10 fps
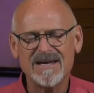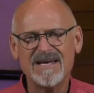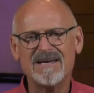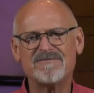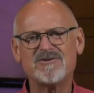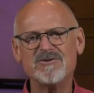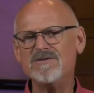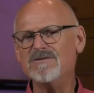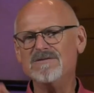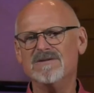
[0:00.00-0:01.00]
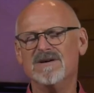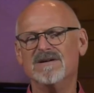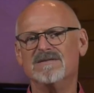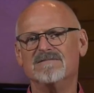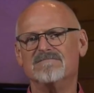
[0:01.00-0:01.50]
If two
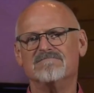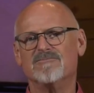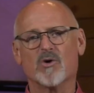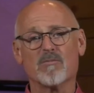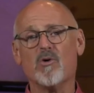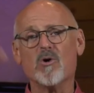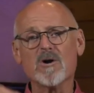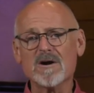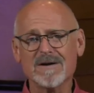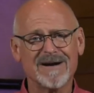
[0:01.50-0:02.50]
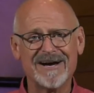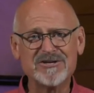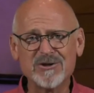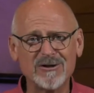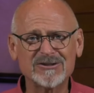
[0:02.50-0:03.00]
or more
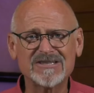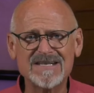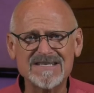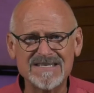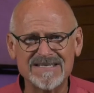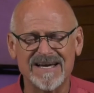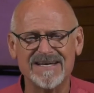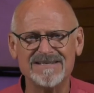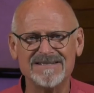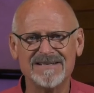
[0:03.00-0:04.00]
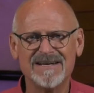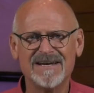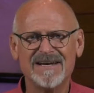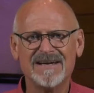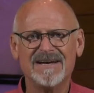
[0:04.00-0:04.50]
adults consent,
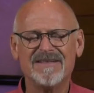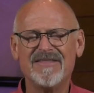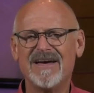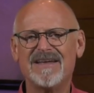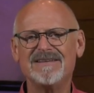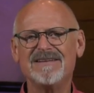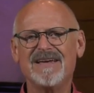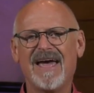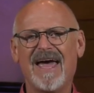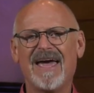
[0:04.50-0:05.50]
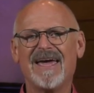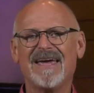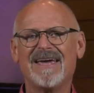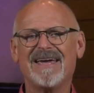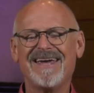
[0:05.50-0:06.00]
then
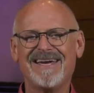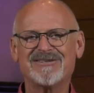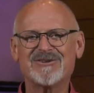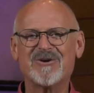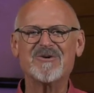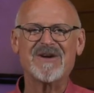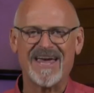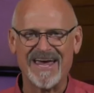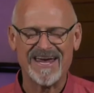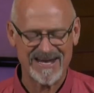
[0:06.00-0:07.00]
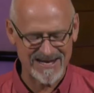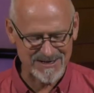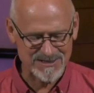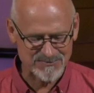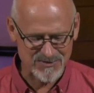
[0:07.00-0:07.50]
it's okay.
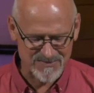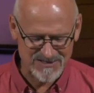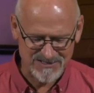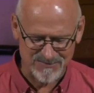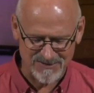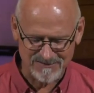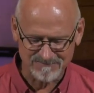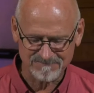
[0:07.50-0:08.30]
It is permissible.